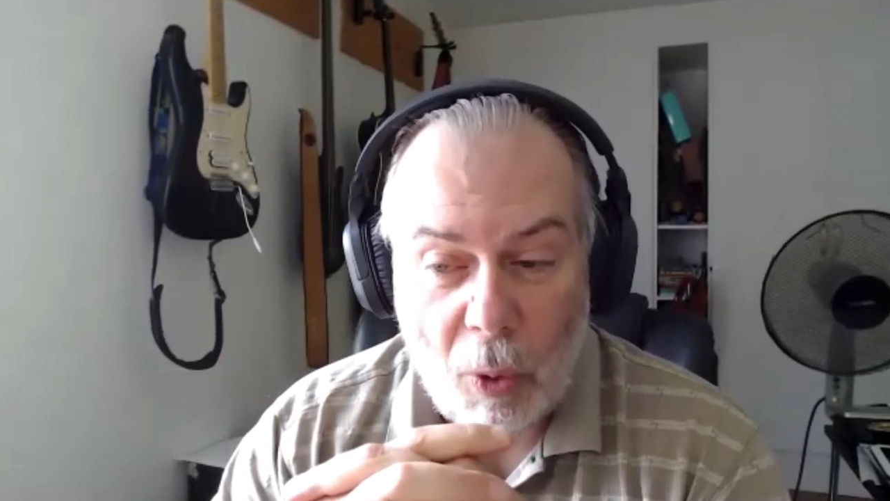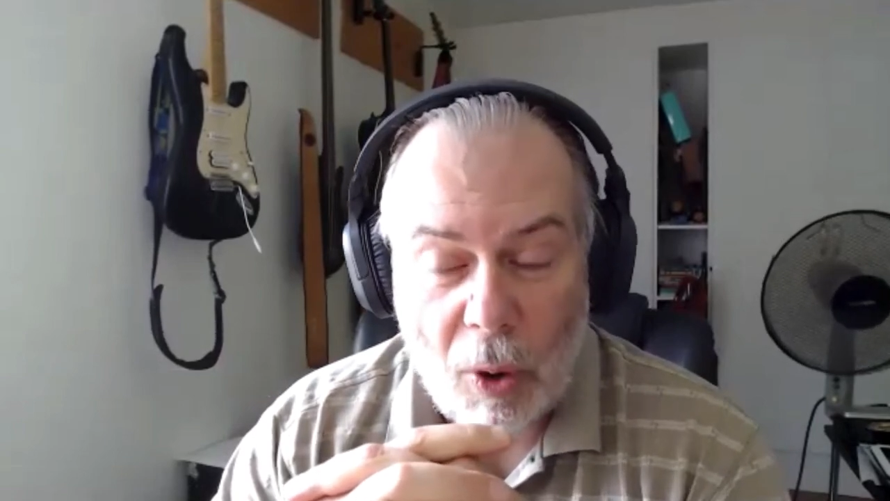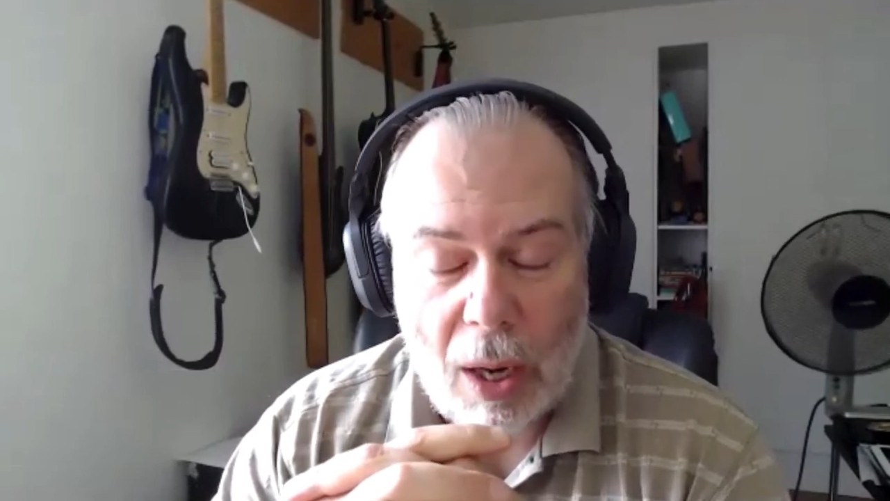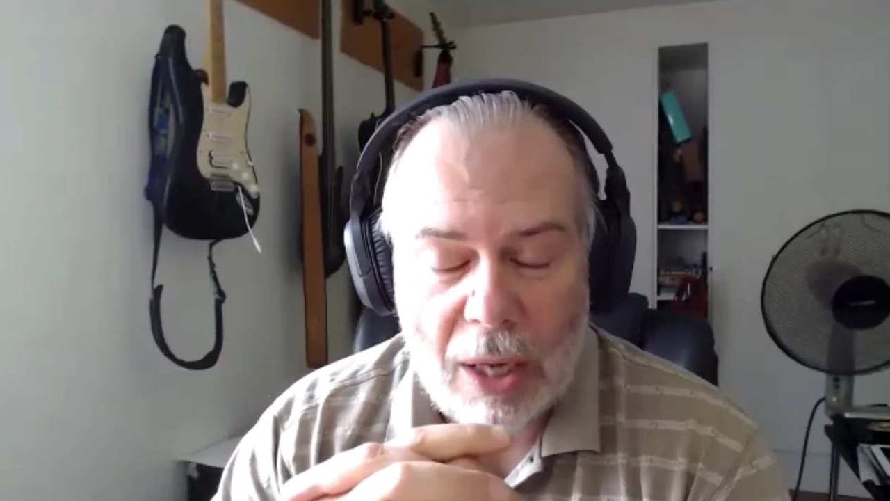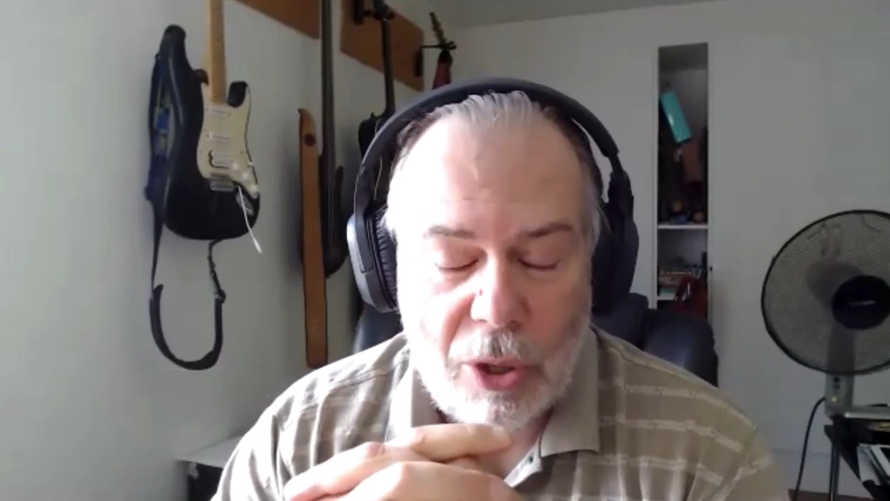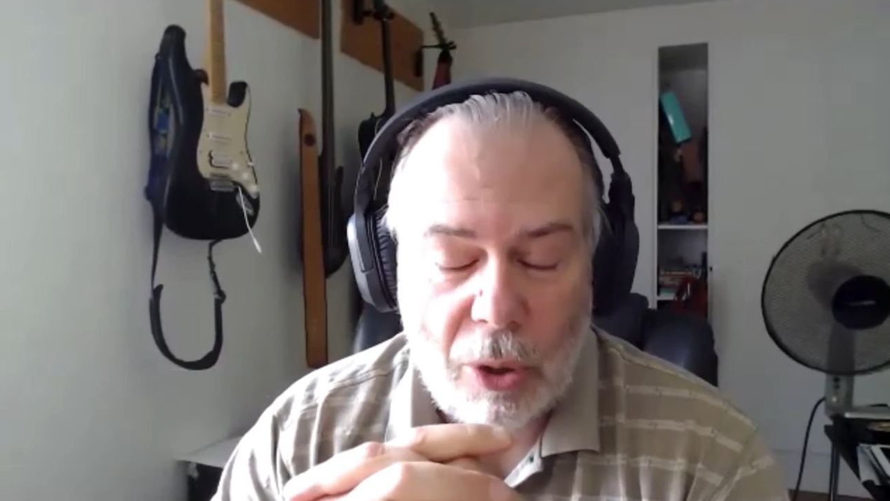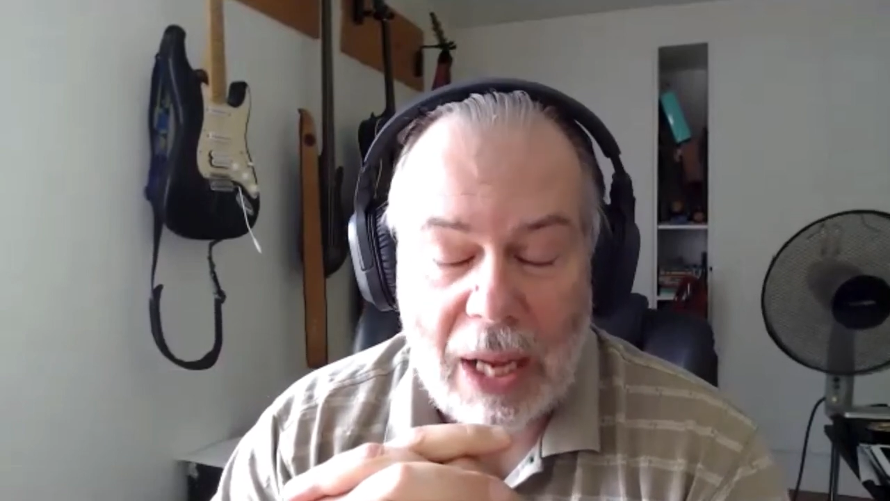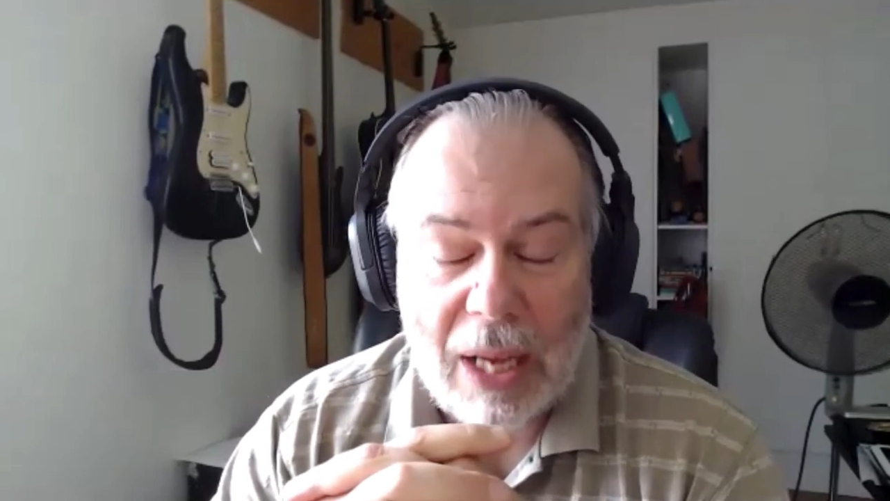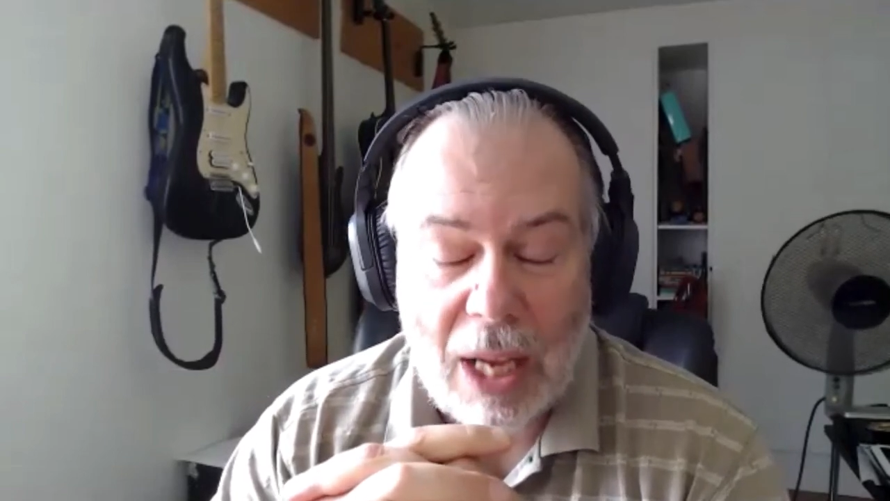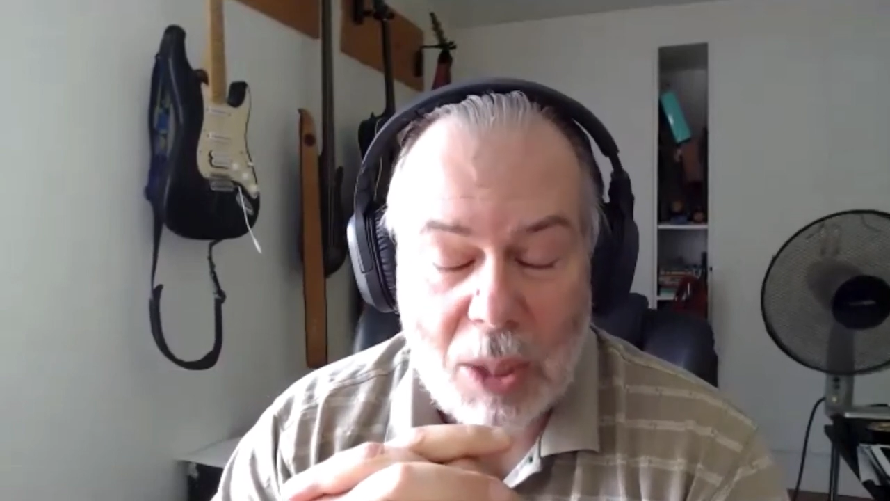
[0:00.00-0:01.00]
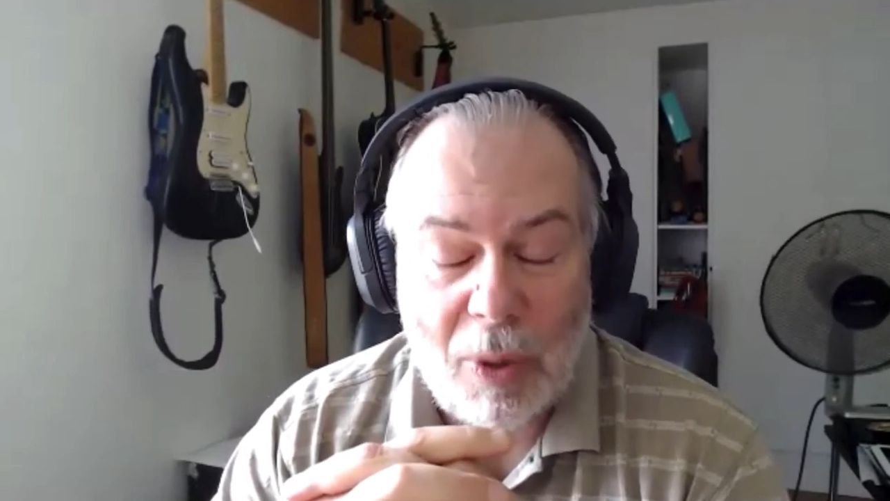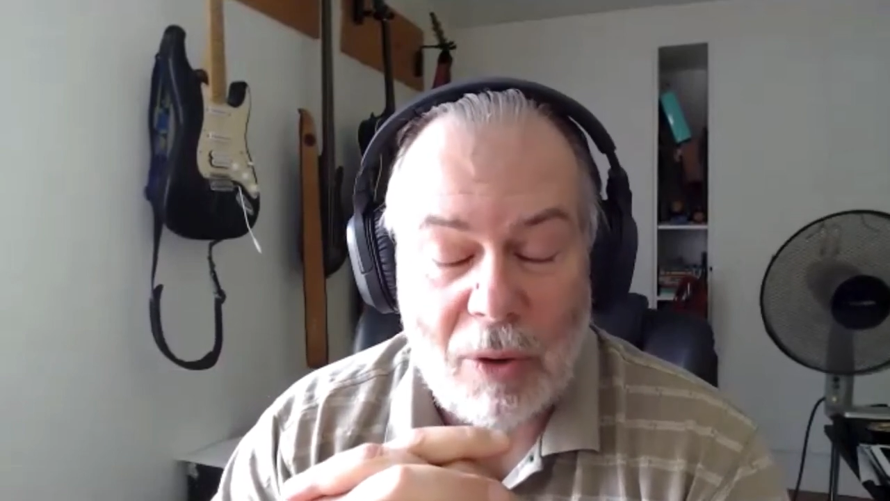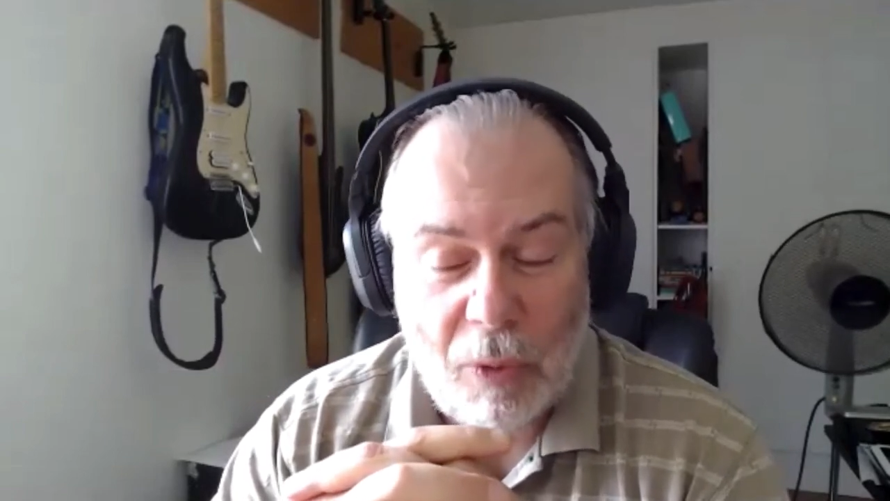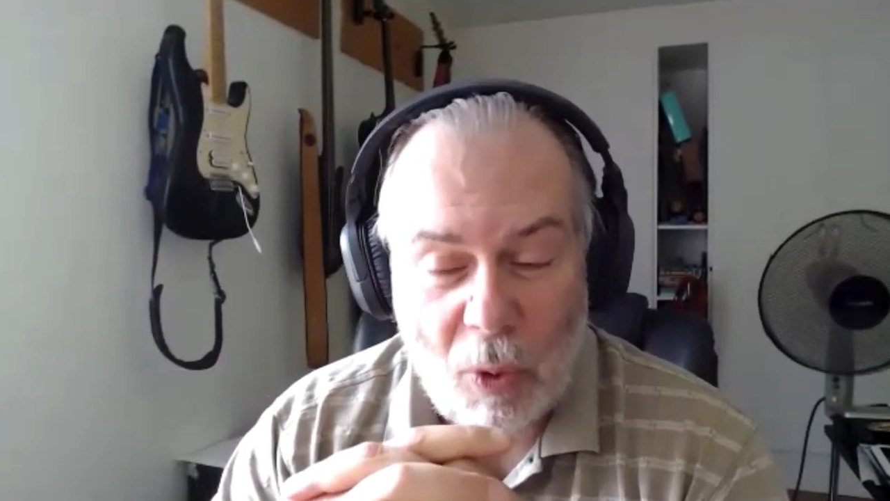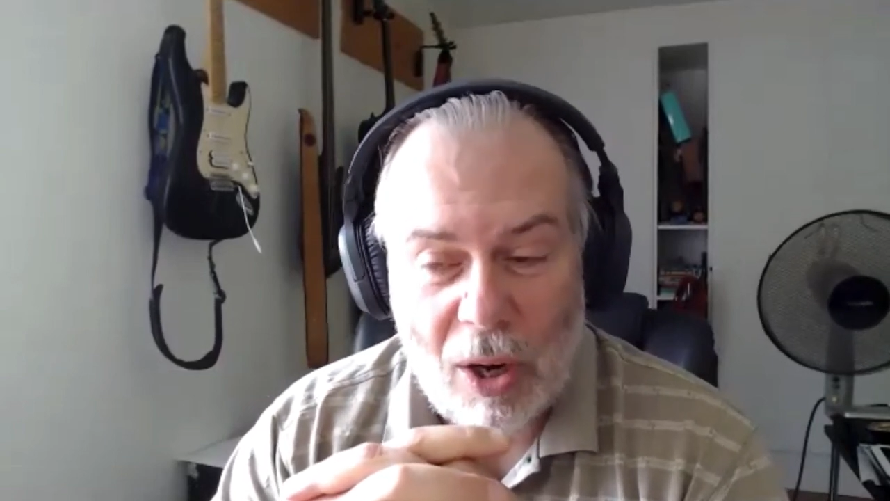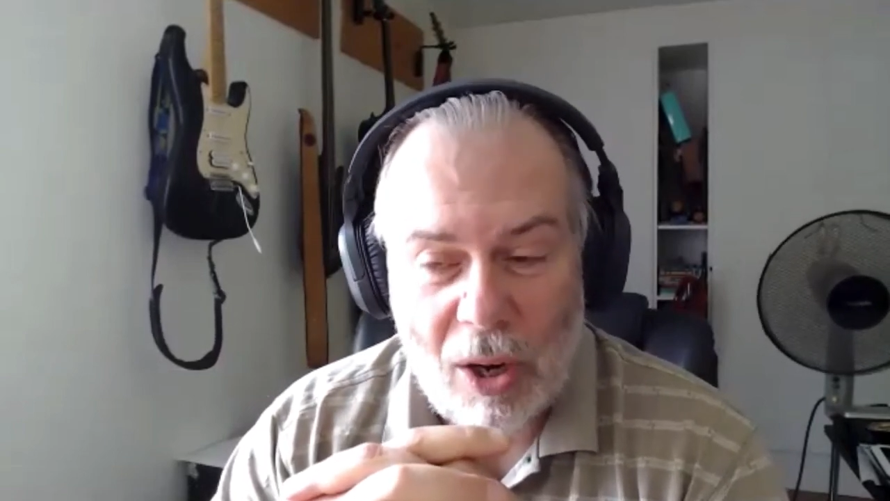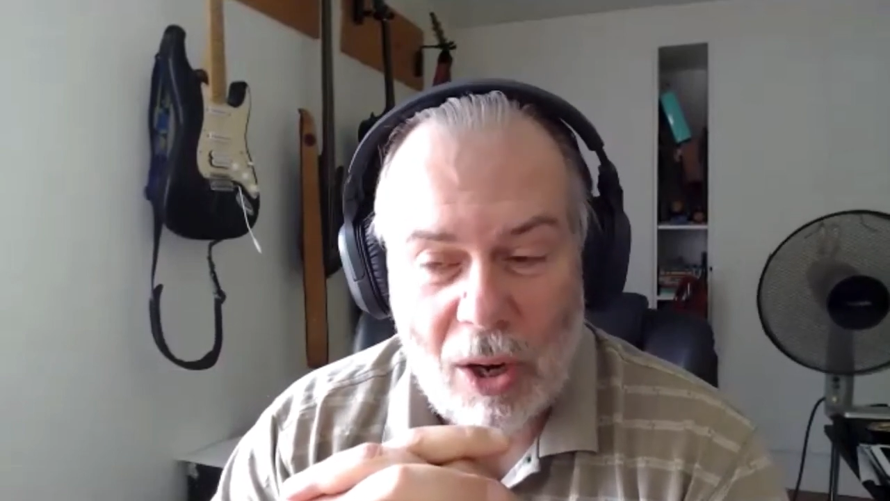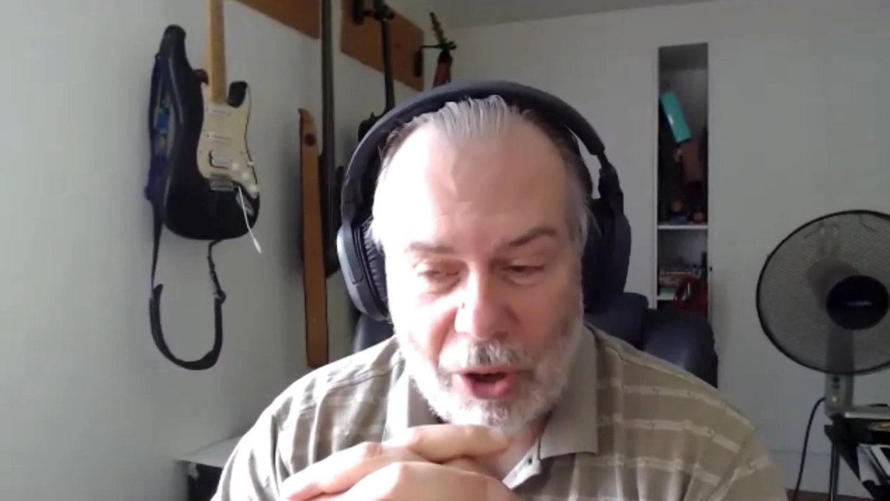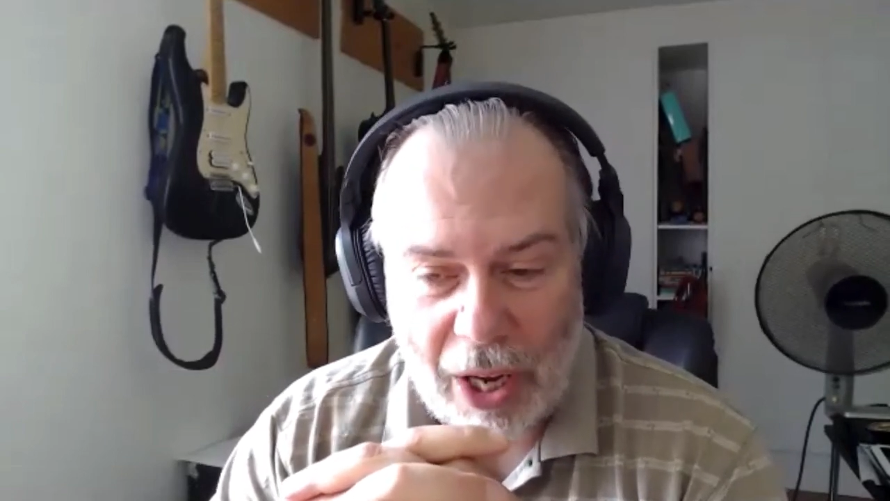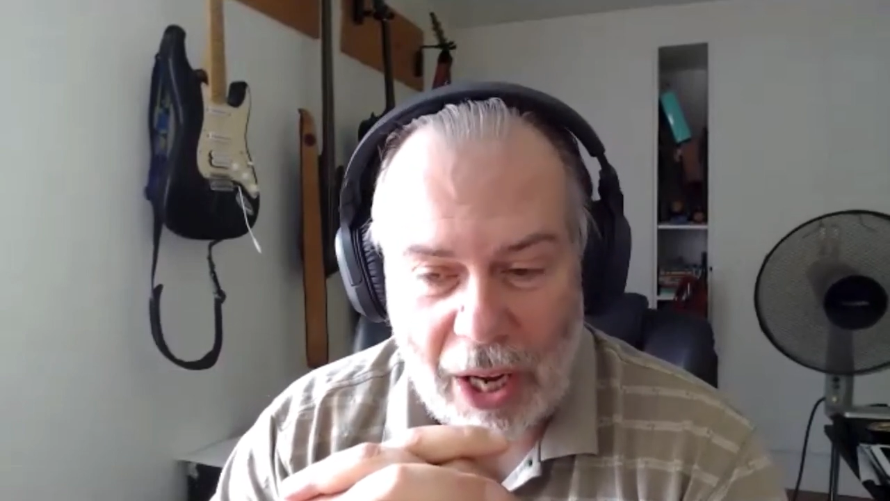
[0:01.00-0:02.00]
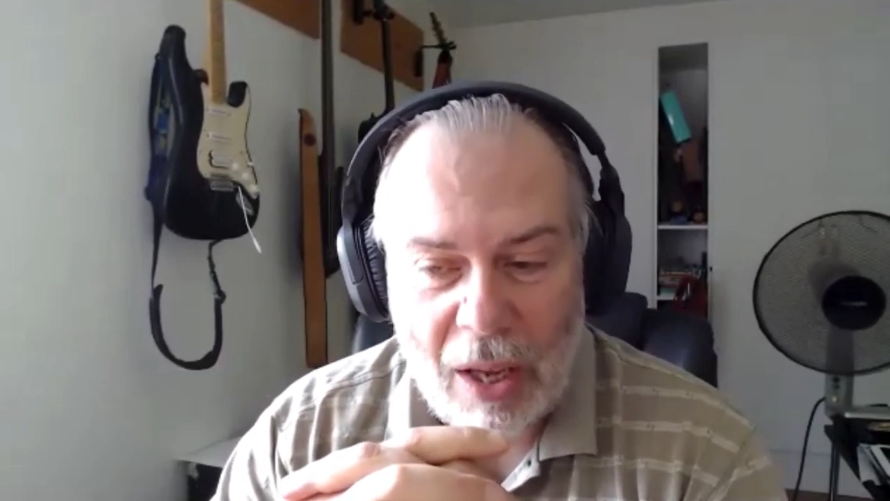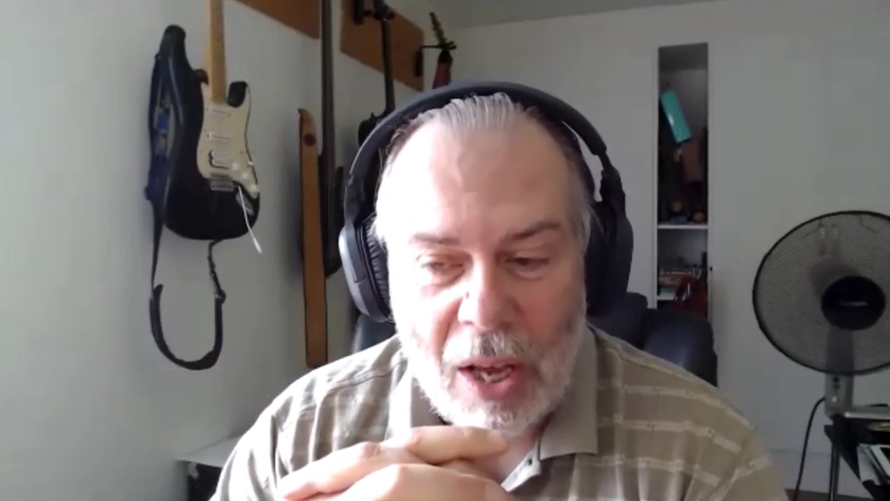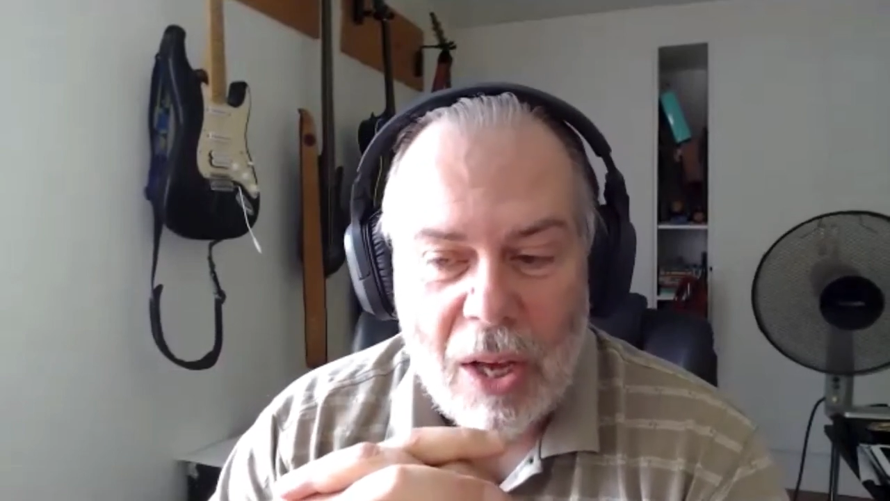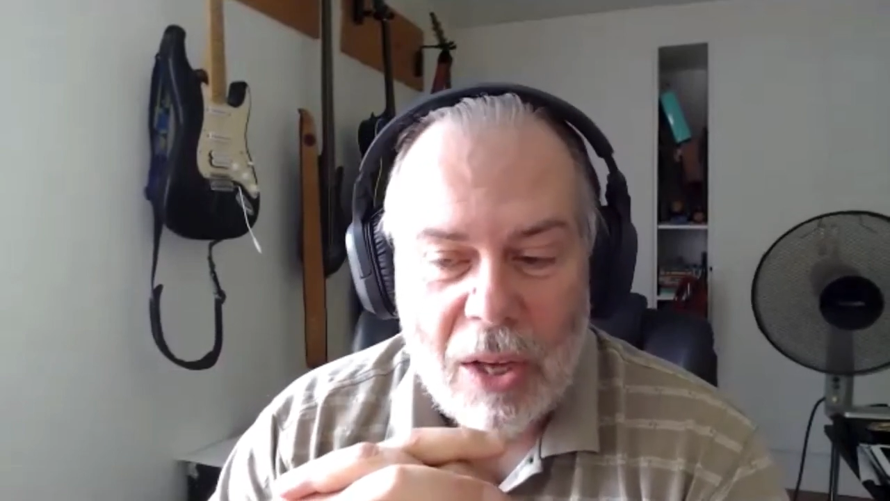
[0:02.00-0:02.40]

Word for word: assessment for learning.